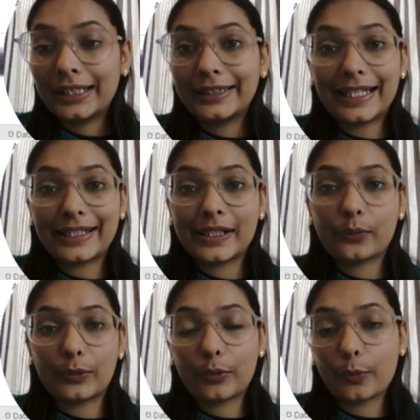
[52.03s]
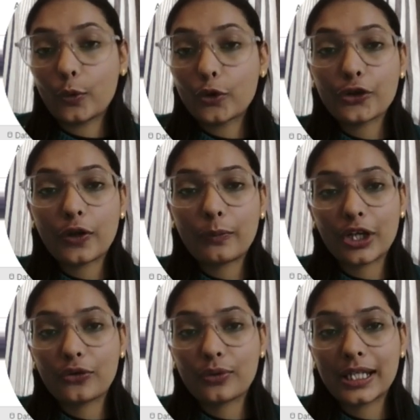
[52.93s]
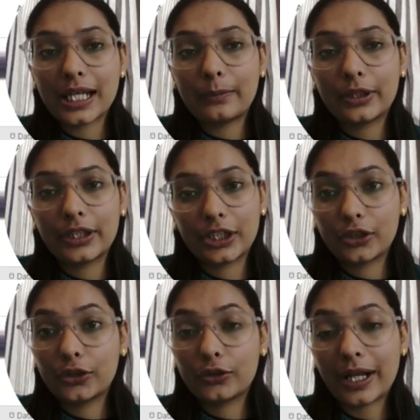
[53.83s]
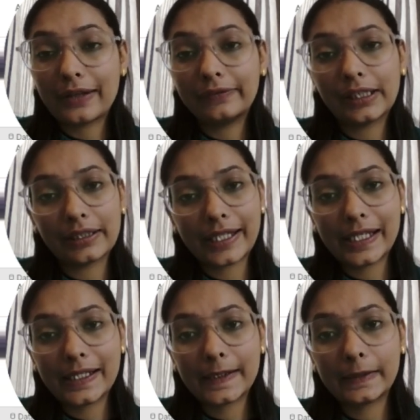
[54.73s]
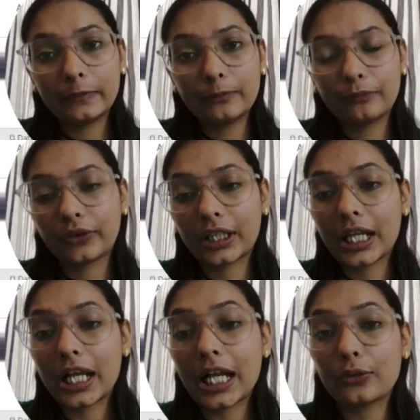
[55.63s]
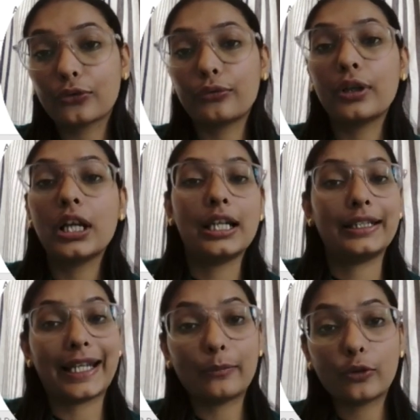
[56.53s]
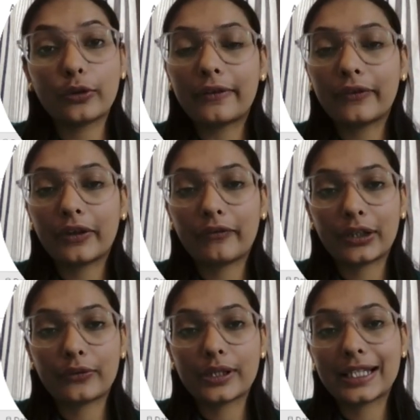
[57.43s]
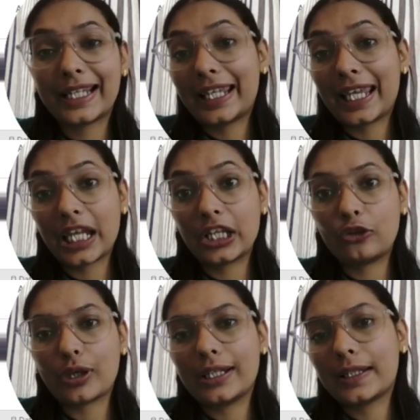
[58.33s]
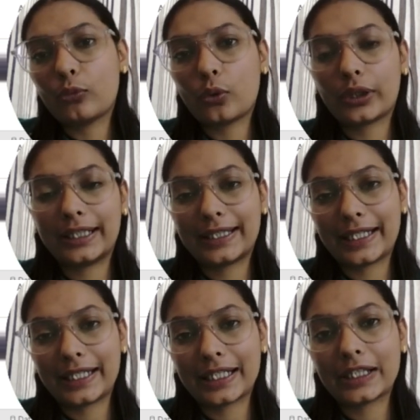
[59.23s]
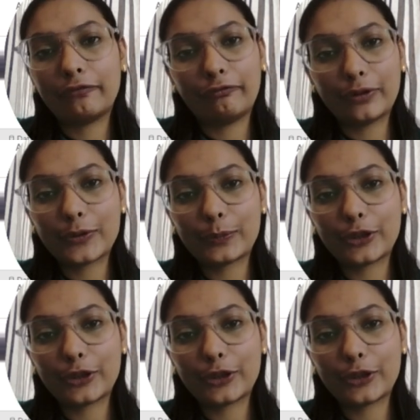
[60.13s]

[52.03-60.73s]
That is, what proportion of patients are predicted to have lung cancer? How do demographic factors like age and smoking status influence